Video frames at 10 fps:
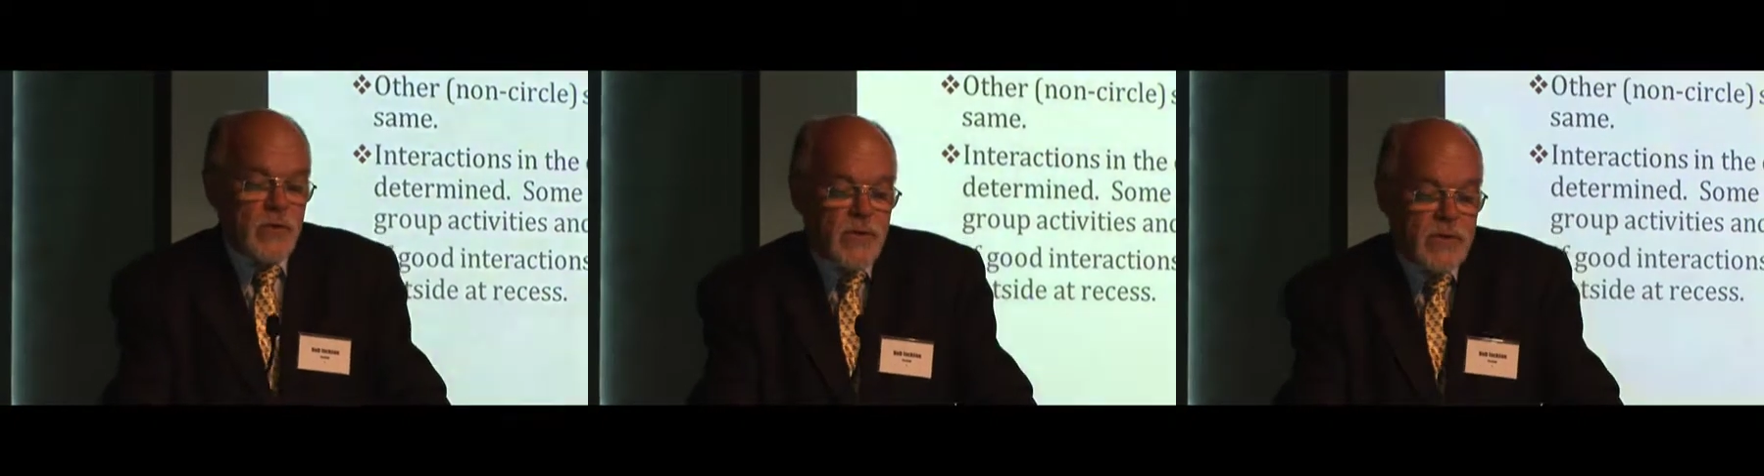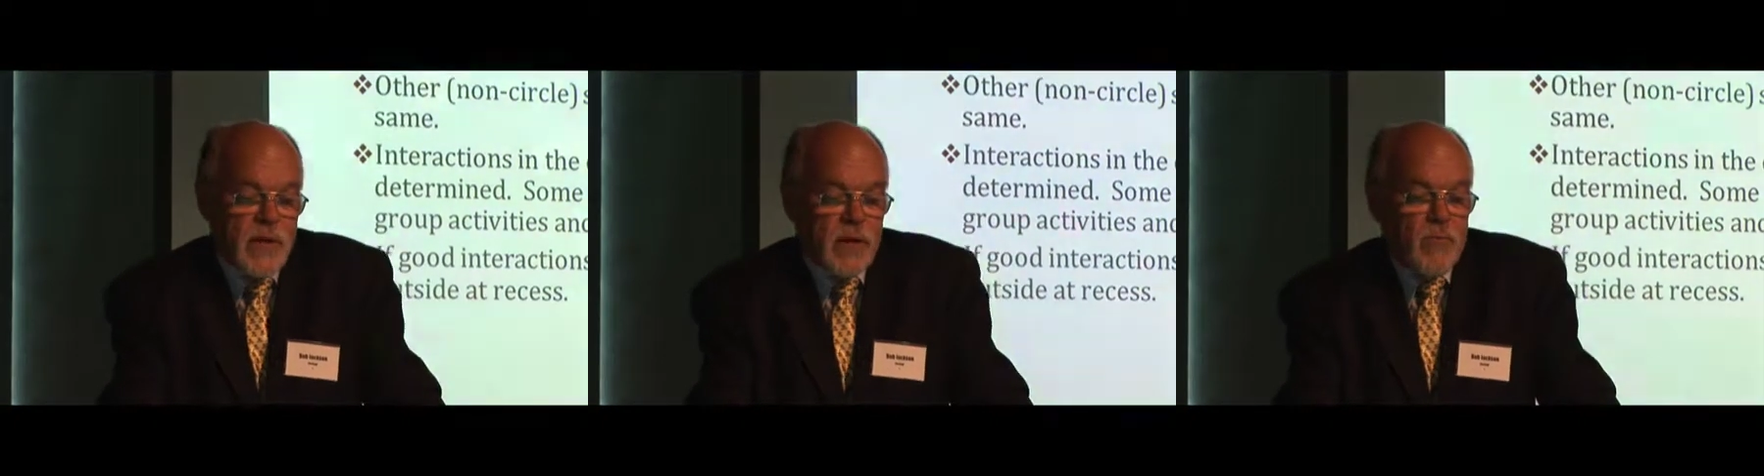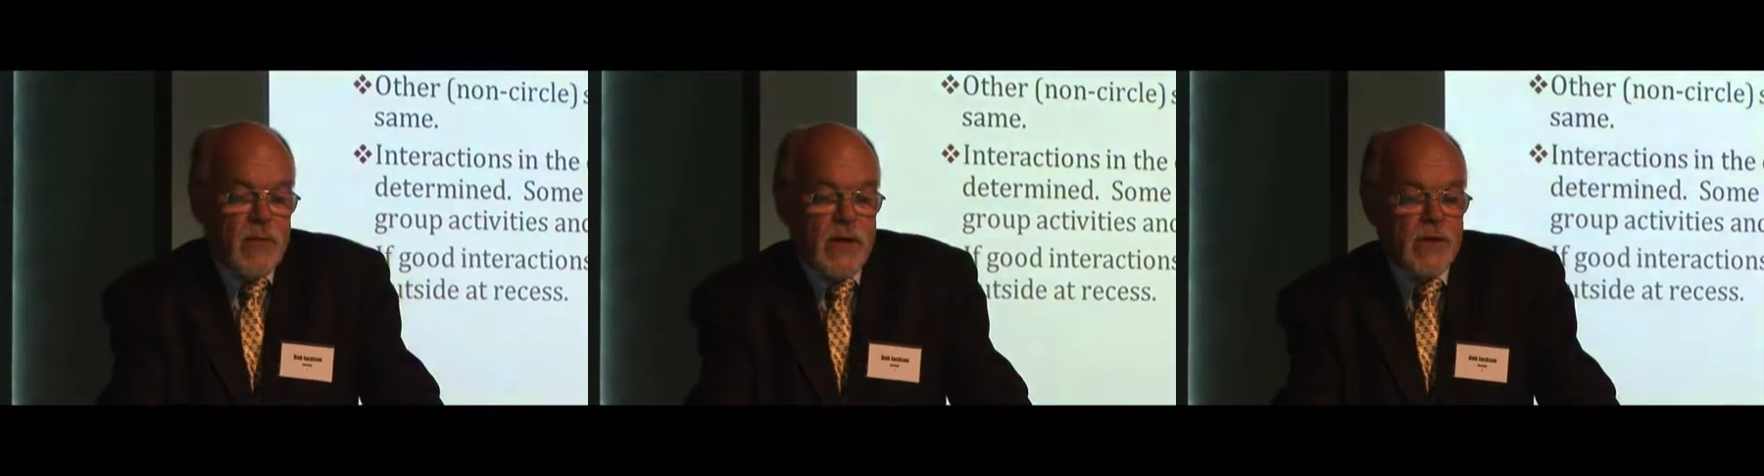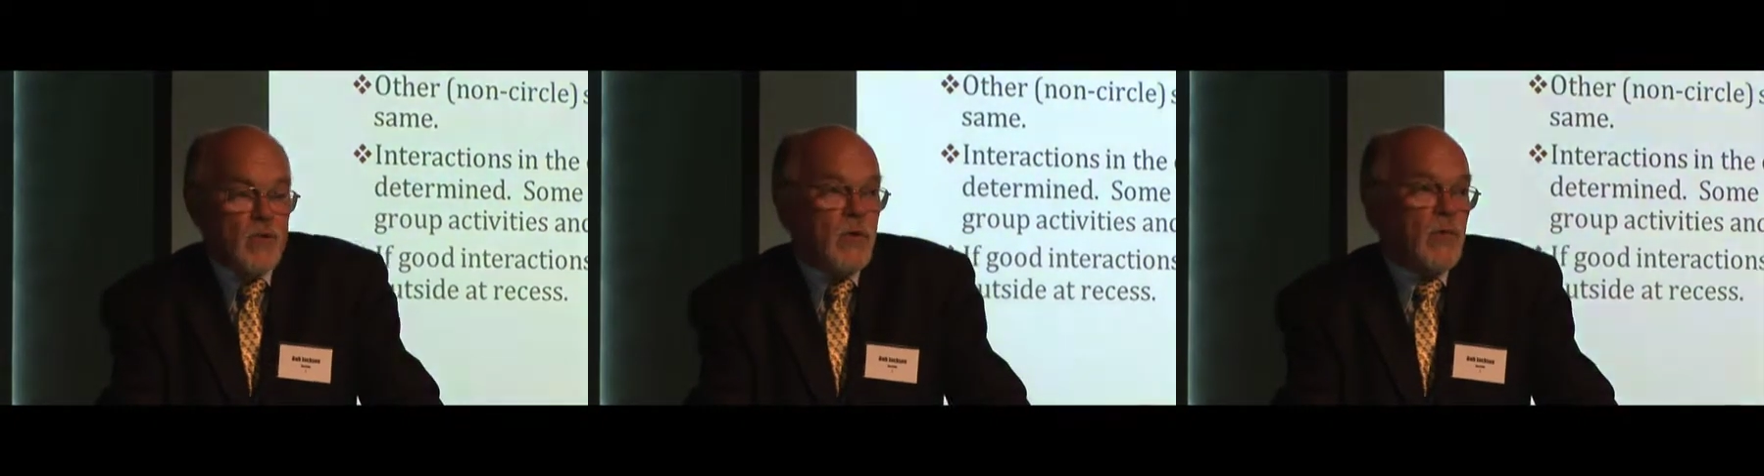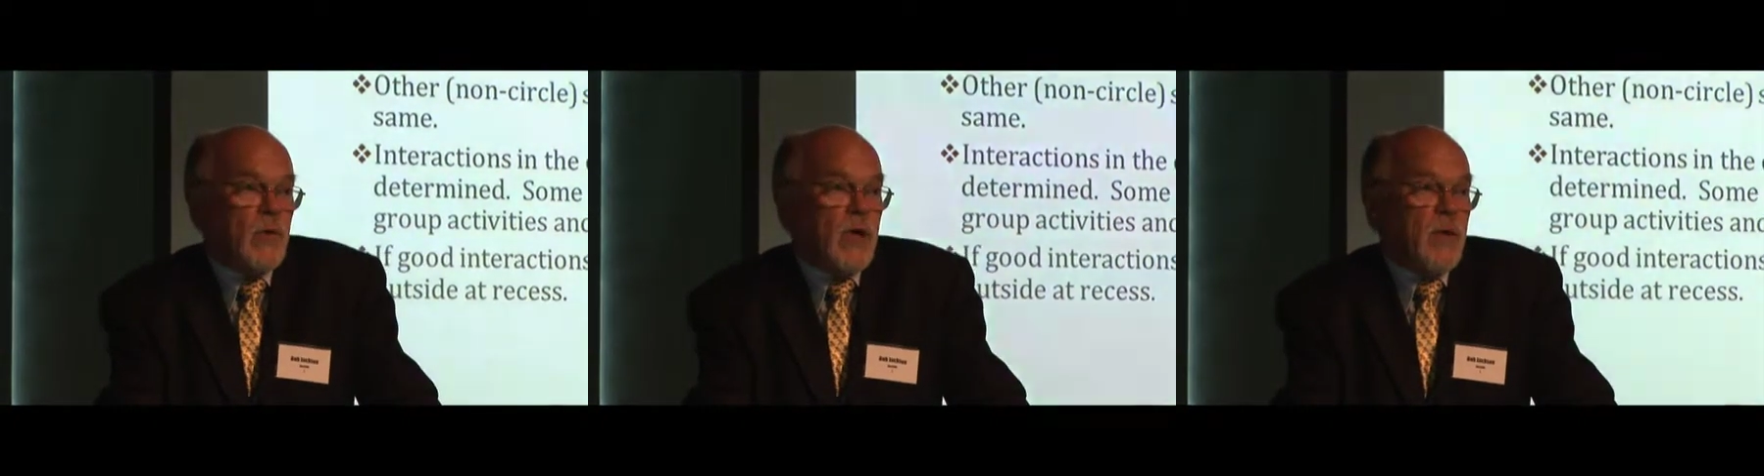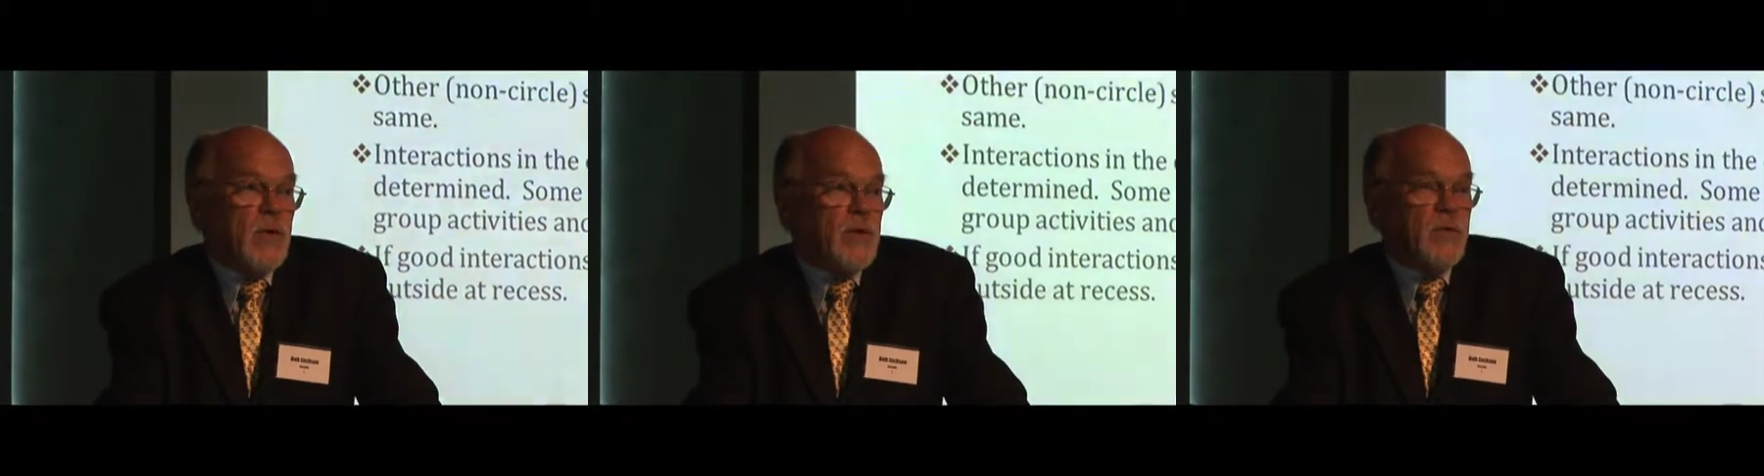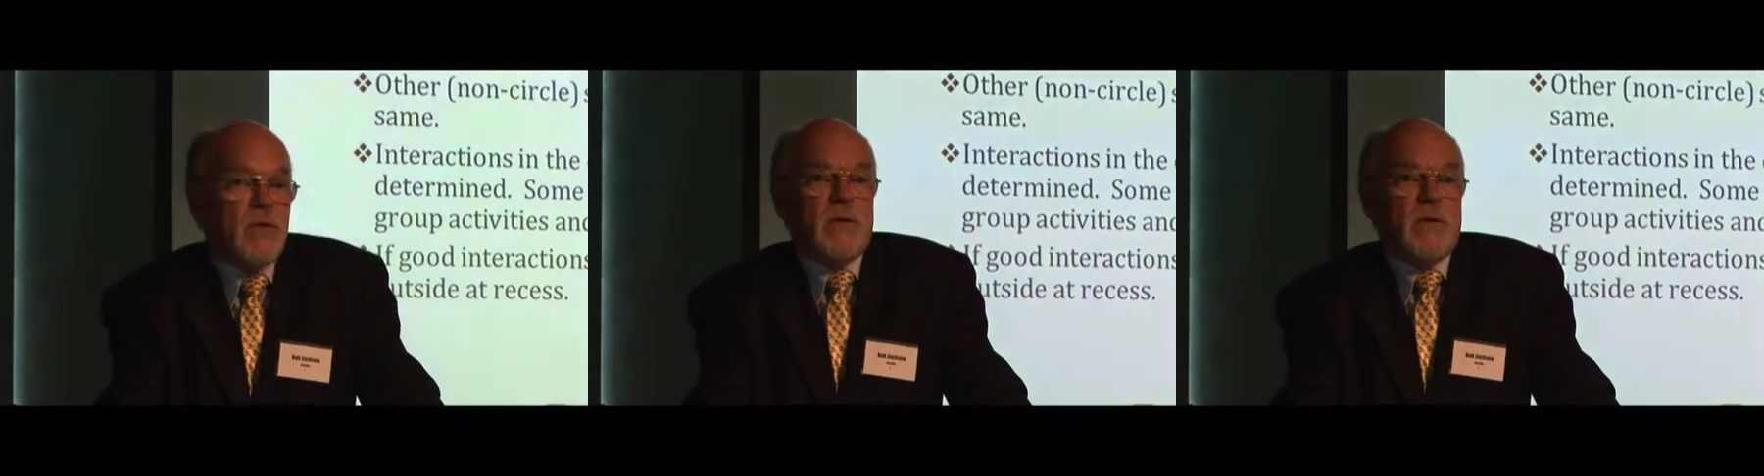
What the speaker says: The second major one we come into